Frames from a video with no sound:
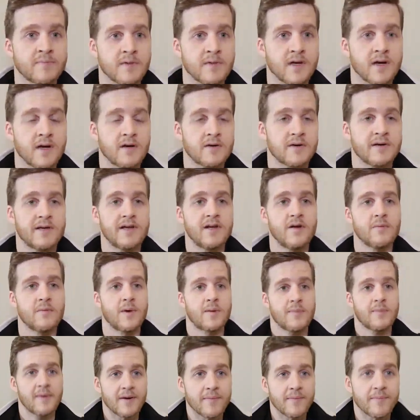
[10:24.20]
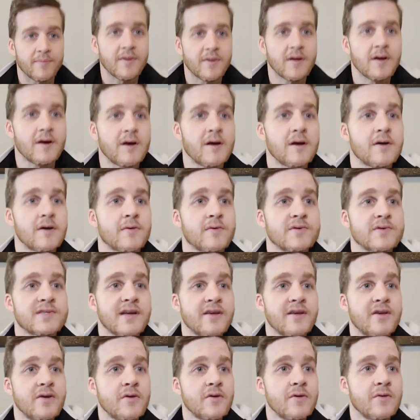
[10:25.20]
Oh, Keto Mama. Oh, was
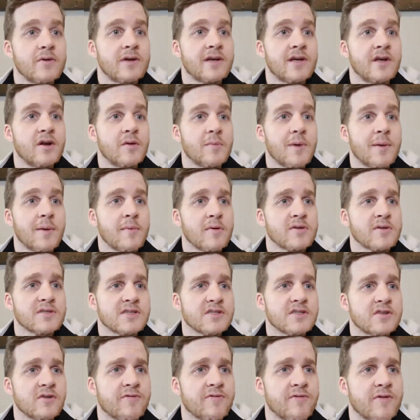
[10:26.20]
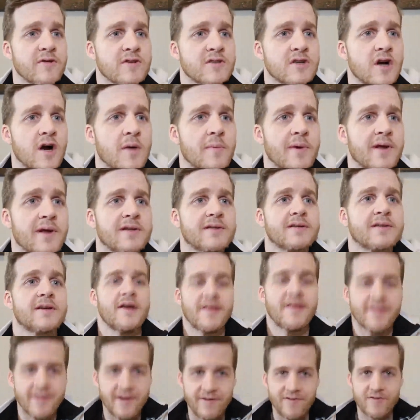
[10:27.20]
that you, Keto Mama? Or was this your first comment?
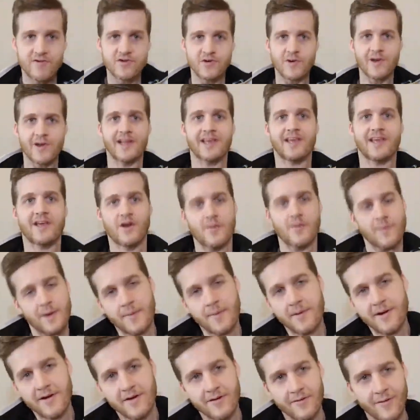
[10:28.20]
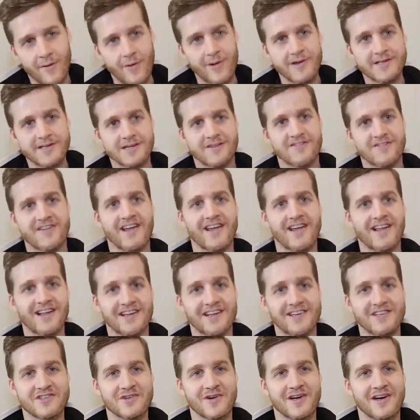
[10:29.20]
Thanks for joining, Keto Mama. You're always a
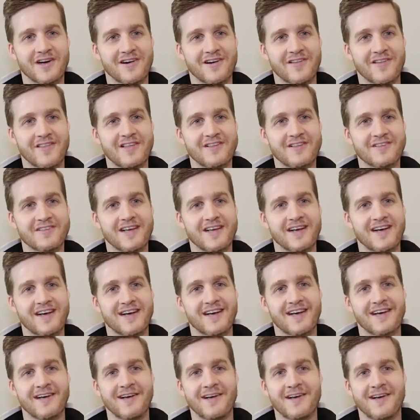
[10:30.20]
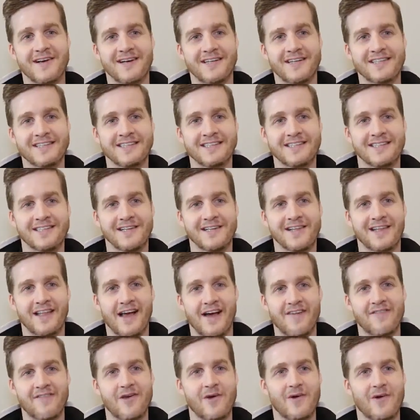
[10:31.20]
regular joiner on these
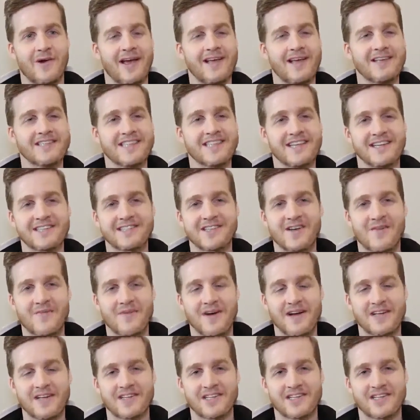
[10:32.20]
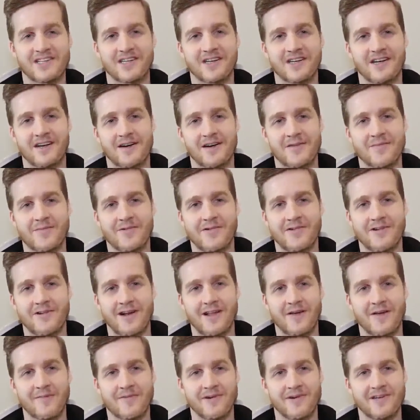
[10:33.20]
live Q&As. Thanks so much. I
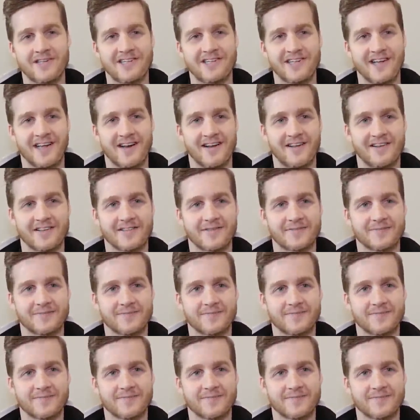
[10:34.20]
really appreciate it.